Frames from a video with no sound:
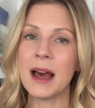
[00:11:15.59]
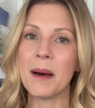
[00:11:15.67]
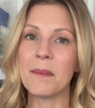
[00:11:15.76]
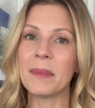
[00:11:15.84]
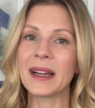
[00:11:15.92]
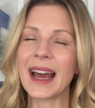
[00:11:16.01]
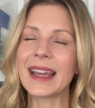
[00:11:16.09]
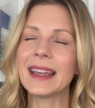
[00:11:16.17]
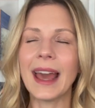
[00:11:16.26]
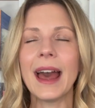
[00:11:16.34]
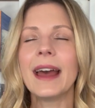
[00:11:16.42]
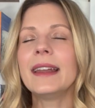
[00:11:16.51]
but I
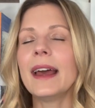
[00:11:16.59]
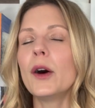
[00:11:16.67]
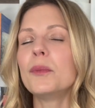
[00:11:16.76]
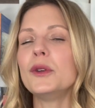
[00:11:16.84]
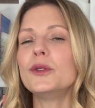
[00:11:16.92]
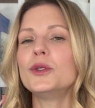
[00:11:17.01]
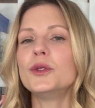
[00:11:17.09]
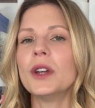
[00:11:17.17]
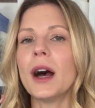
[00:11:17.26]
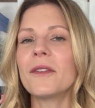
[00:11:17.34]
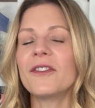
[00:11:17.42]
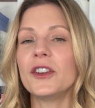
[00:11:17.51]
can help you to
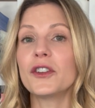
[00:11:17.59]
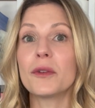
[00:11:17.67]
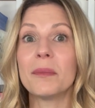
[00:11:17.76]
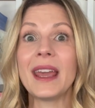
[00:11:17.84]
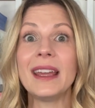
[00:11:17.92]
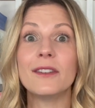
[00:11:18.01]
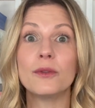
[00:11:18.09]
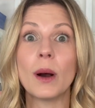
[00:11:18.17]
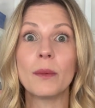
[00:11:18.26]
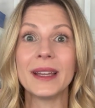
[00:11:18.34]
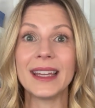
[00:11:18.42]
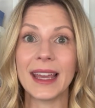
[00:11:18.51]
not feel the pain of
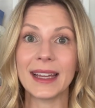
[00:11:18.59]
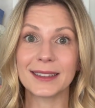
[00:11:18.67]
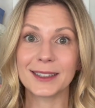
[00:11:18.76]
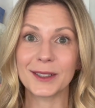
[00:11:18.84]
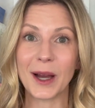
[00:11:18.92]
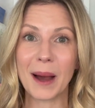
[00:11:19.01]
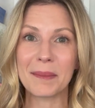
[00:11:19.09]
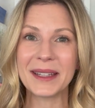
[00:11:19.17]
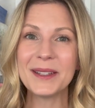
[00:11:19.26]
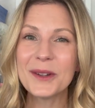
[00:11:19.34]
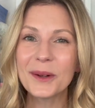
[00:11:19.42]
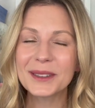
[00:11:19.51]
what we can't stop. And
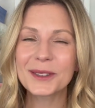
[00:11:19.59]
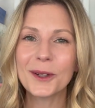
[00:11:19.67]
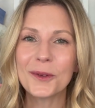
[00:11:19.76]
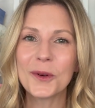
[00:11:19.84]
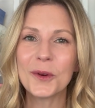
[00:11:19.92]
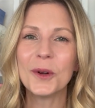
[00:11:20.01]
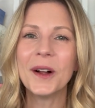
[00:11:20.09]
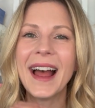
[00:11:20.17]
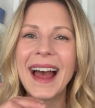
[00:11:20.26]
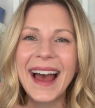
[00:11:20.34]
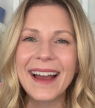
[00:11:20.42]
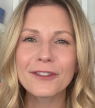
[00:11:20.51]
you know, it's so cool.
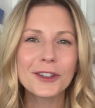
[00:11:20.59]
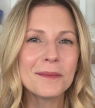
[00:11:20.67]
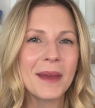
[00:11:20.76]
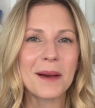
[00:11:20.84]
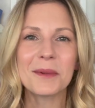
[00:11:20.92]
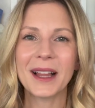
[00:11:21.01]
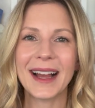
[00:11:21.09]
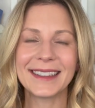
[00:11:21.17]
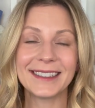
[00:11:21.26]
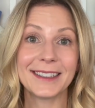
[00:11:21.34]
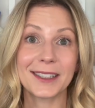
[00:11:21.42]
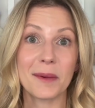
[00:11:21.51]
Every mammal has
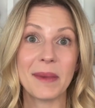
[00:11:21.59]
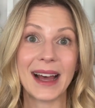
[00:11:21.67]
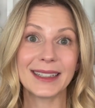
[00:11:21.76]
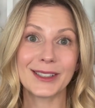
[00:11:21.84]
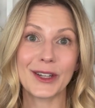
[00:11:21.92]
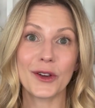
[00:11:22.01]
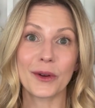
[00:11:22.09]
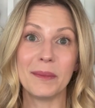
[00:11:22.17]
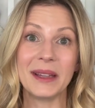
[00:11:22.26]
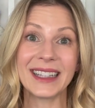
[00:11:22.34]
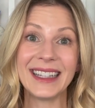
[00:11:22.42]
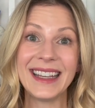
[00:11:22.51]
this capacity or
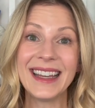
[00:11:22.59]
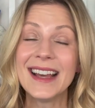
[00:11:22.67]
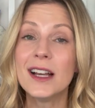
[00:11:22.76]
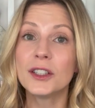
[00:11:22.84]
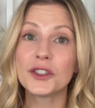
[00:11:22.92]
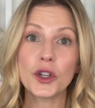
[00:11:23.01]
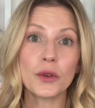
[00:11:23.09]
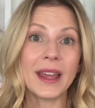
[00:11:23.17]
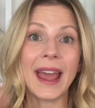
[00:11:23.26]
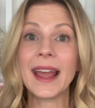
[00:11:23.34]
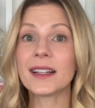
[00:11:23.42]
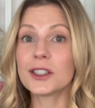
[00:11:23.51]
ability. So
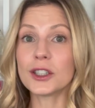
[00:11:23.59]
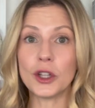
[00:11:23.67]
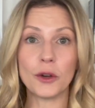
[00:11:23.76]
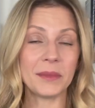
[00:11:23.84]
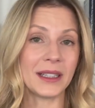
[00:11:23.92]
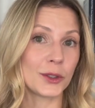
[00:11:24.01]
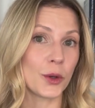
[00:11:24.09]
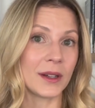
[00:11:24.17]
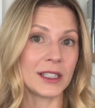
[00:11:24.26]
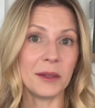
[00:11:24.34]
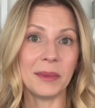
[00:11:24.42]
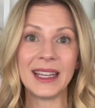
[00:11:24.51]
the antelope that's going
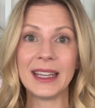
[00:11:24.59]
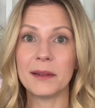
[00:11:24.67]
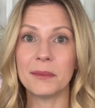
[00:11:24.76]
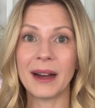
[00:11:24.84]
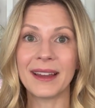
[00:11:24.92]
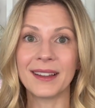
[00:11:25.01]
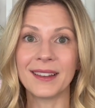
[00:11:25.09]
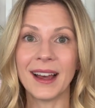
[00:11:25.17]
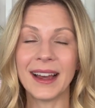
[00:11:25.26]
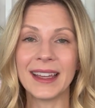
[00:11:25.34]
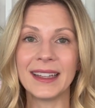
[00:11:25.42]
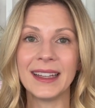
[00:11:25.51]
to be eaten by the
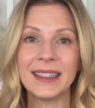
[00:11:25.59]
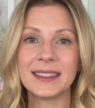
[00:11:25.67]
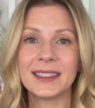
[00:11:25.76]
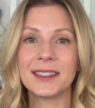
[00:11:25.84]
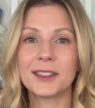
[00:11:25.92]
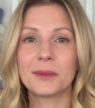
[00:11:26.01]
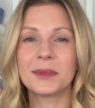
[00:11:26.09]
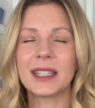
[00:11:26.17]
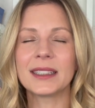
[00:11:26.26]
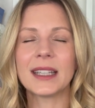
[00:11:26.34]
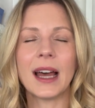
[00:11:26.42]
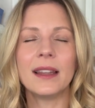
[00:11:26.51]
lion, its system
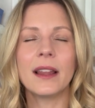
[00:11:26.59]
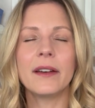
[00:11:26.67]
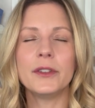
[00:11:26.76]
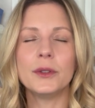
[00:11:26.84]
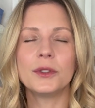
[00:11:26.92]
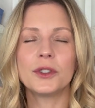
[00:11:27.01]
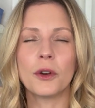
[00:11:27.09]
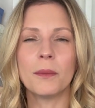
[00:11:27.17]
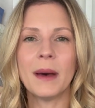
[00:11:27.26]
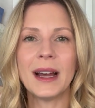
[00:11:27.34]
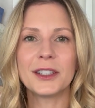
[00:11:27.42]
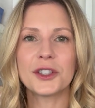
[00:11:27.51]
says, I love you so
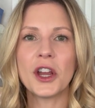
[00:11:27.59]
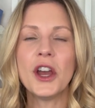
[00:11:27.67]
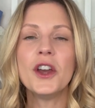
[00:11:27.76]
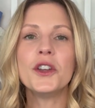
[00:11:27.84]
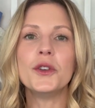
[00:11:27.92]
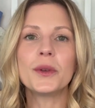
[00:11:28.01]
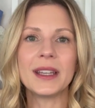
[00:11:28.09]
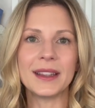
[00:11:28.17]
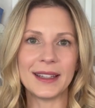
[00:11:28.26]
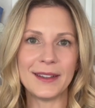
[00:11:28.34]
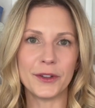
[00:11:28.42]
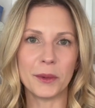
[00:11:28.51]
much. You can
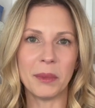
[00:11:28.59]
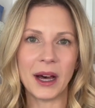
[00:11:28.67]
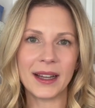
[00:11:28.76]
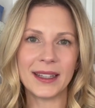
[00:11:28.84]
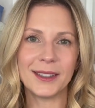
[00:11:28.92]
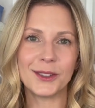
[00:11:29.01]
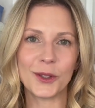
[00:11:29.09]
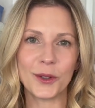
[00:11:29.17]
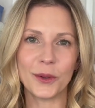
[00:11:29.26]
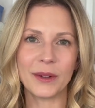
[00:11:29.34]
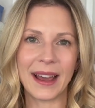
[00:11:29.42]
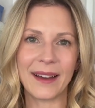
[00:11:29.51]
leave your body so you
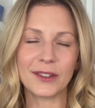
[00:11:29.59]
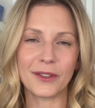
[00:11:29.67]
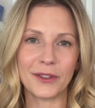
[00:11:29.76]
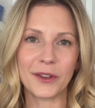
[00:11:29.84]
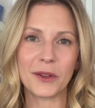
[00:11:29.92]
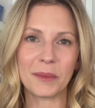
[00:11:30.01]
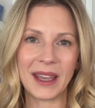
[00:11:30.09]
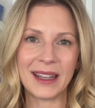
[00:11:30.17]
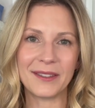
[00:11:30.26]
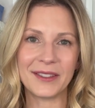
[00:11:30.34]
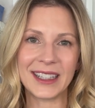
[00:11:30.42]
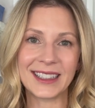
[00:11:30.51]
don't have to feel the pain
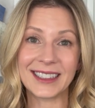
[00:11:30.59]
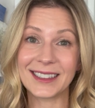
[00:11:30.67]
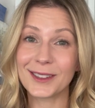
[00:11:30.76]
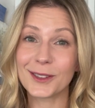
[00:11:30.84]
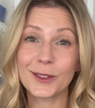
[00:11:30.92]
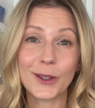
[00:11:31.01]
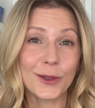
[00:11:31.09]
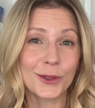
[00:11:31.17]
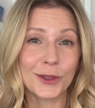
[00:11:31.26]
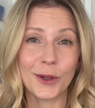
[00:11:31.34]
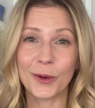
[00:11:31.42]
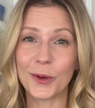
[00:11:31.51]
of this. It's so,
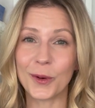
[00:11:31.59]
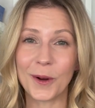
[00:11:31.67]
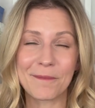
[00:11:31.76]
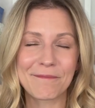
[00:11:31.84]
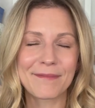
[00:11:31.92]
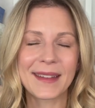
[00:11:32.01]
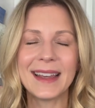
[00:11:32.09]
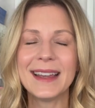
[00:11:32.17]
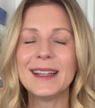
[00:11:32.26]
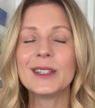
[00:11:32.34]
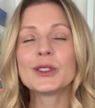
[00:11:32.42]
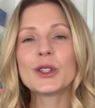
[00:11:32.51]
so cool.
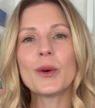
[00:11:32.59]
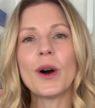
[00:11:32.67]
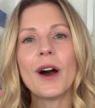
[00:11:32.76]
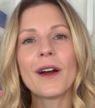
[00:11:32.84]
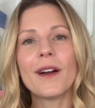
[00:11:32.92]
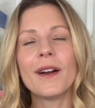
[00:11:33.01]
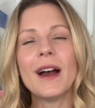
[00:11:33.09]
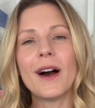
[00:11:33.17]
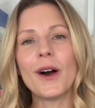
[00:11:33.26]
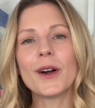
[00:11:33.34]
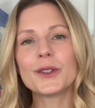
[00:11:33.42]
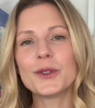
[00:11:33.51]
So
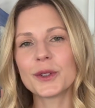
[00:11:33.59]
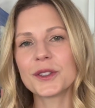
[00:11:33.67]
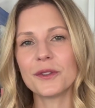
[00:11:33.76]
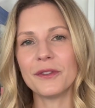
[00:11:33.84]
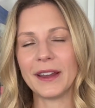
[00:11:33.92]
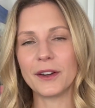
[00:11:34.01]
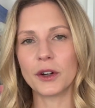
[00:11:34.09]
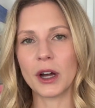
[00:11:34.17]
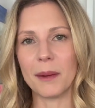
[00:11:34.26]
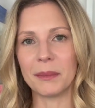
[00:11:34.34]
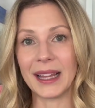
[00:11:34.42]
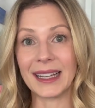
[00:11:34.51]
our dorsal vagal
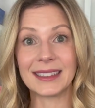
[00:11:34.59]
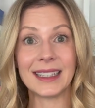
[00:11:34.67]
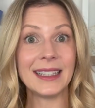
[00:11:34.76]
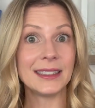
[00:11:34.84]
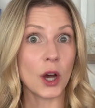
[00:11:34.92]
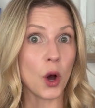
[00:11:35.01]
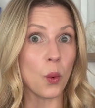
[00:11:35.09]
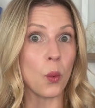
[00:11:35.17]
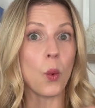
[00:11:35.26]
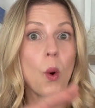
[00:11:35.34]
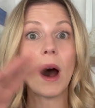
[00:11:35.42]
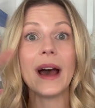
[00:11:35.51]
complex is a
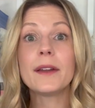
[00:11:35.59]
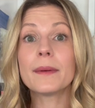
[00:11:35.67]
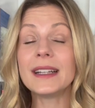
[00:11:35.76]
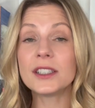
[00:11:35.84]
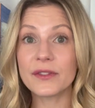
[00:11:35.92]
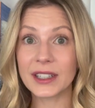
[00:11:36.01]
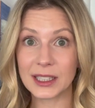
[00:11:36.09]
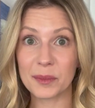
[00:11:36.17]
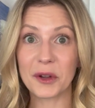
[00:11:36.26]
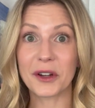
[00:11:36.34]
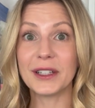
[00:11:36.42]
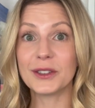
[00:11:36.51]
wide range of
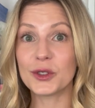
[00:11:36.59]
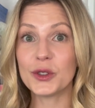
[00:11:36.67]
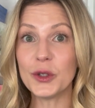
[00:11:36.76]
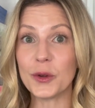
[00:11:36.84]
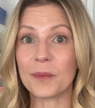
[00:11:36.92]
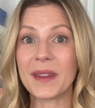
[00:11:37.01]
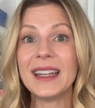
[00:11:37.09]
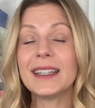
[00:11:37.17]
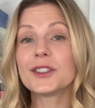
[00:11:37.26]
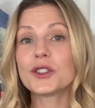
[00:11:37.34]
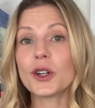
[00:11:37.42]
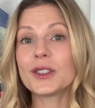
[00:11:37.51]
experience too. And it
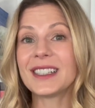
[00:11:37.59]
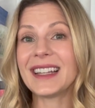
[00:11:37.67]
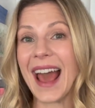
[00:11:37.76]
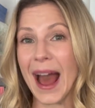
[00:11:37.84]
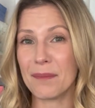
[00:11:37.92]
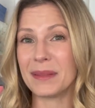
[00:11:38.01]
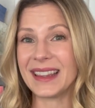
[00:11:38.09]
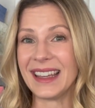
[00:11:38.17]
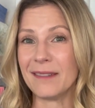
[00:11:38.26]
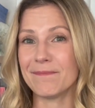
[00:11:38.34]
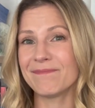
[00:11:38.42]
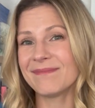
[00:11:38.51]
starts at
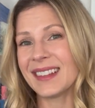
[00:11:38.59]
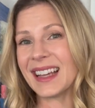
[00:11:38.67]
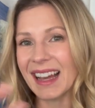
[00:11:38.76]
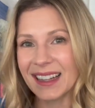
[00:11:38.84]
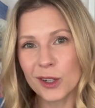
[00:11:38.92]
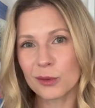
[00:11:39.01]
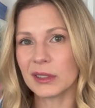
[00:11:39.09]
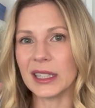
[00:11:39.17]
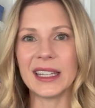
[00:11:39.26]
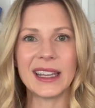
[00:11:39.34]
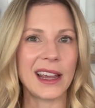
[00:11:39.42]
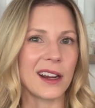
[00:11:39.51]
apathy. Like, I don't really
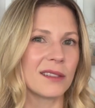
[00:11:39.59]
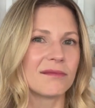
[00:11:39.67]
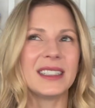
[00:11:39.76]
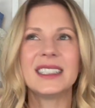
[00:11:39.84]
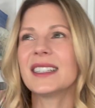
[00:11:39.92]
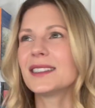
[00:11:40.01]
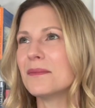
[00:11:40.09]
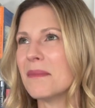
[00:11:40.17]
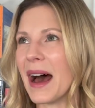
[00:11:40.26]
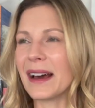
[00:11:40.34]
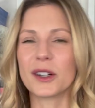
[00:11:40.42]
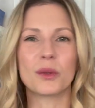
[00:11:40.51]
care. It doesn't
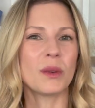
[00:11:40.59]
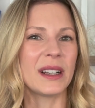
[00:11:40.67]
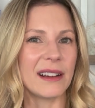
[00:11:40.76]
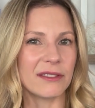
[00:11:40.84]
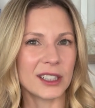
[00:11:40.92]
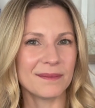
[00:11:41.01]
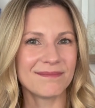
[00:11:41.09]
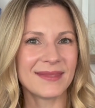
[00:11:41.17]
matter, whatever.